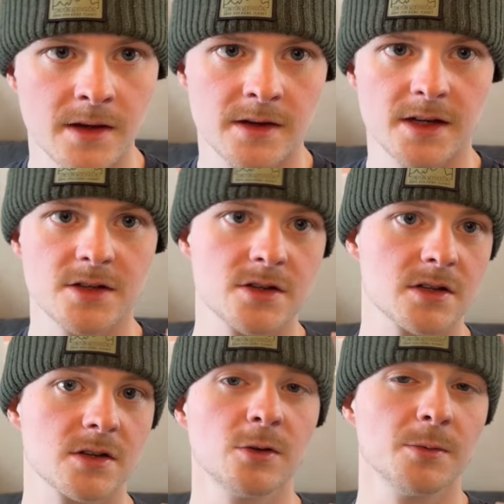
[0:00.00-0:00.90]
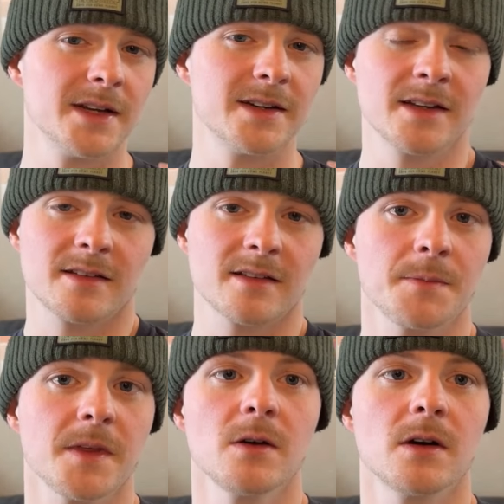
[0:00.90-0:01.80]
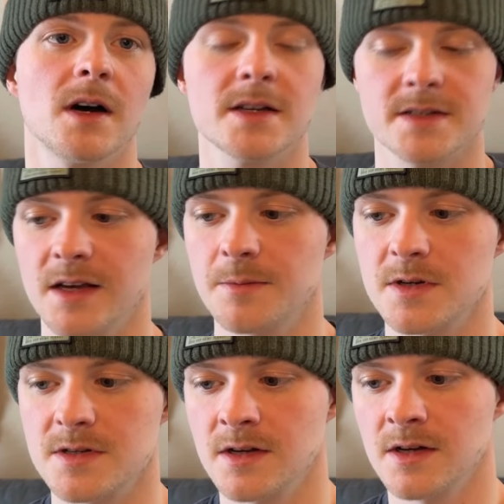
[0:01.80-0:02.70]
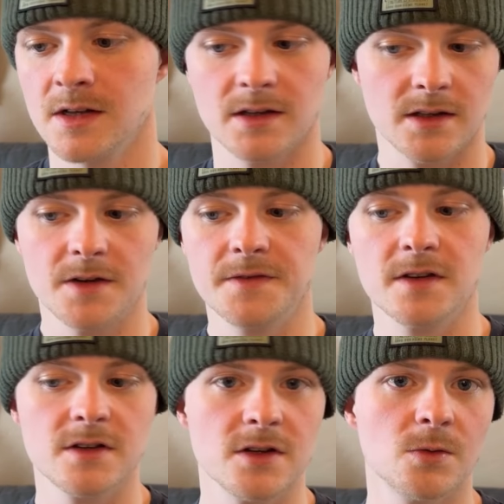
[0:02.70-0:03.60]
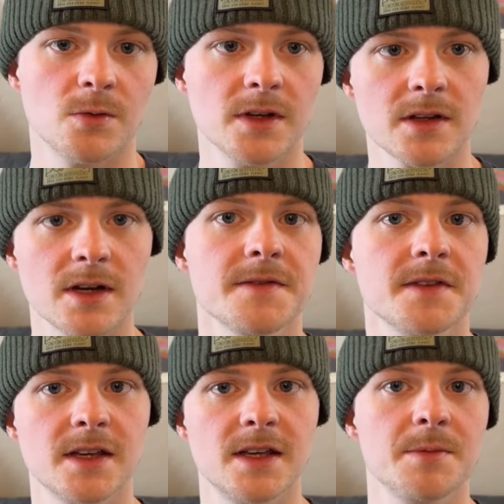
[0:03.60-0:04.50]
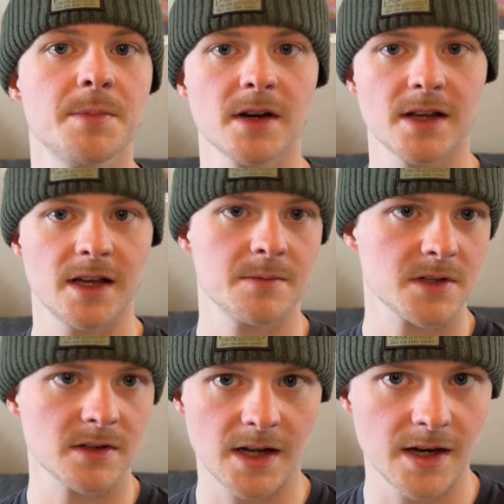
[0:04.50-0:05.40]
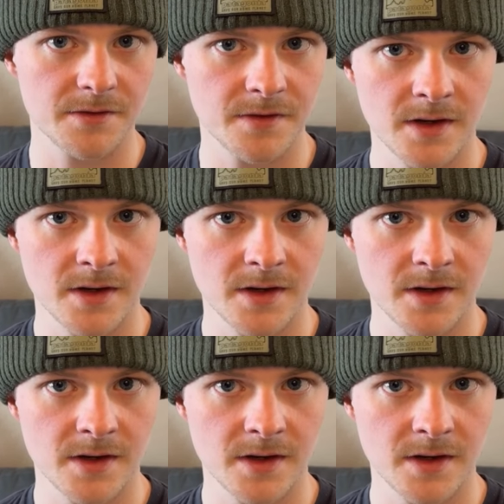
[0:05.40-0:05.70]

It's just cool, man, and it's something us gamers love to do. We love to keep our games alive